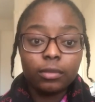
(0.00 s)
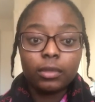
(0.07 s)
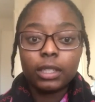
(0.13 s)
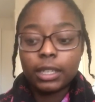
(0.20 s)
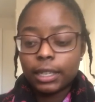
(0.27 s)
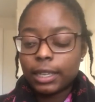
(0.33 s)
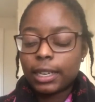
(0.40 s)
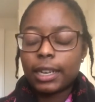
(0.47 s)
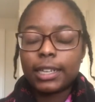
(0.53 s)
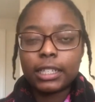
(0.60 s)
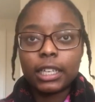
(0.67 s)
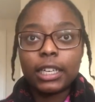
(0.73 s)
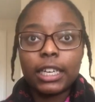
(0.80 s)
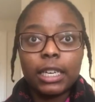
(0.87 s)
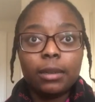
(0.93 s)
And then as
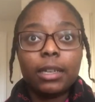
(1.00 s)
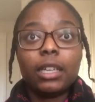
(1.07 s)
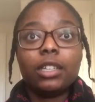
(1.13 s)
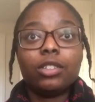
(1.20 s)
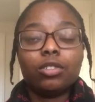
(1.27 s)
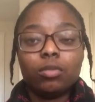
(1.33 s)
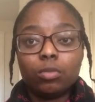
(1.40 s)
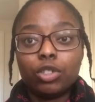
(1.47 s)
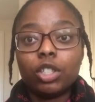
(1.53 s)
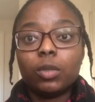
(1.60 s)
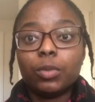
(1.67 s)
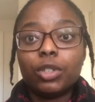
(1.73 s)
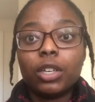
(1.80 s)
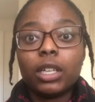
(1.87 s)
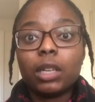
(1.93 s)
I keep getting through more
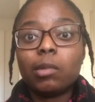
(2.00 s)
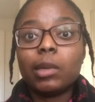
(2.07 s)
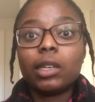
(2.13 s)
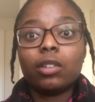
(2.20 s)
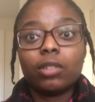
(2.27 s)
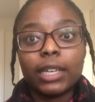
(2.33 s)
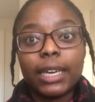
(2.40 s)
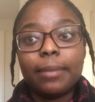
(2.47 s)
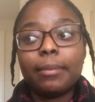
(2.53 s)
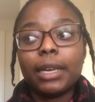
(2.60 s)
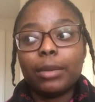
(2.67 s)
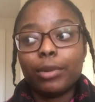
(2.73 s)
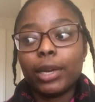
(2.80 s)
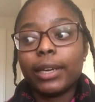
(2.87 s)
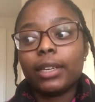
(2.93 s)
and more, then I'm like, okay,
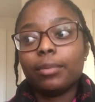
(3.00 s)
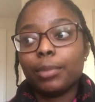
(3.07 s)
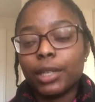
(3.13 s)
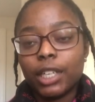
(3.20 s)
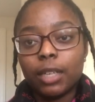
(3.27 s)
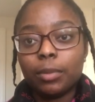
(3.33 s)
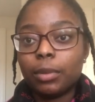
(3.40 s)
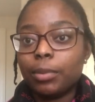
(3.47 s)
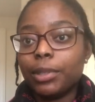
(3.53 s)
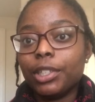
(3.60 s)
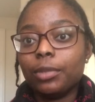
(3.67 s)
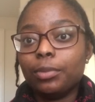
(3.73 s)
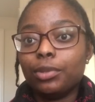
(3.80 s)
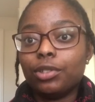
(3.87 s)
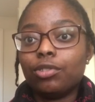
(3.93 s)
maybe I can pick up a
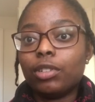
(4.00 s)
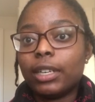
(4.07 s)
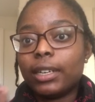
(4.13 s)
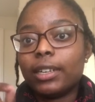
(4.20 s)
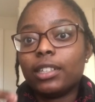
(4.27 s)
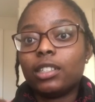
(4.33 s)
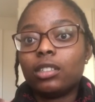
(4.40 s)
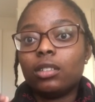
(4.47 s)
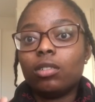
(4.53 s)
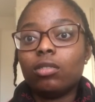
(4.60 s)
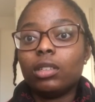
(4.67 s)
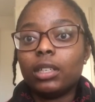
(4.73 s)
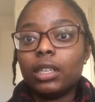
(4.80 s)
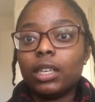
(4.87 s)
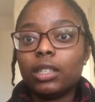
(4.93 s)
bigger book. Like, I
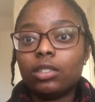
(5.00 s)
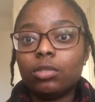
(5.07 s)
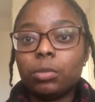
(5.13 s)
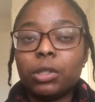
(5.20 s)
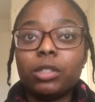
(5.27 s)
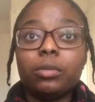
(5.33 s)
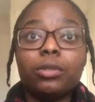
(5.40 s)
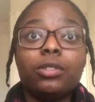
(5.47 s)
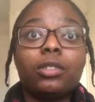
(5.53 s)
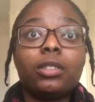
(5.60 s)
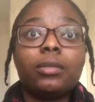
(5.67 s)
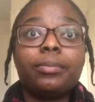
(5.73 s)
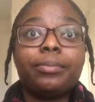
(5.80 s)
slowly get to bigger books.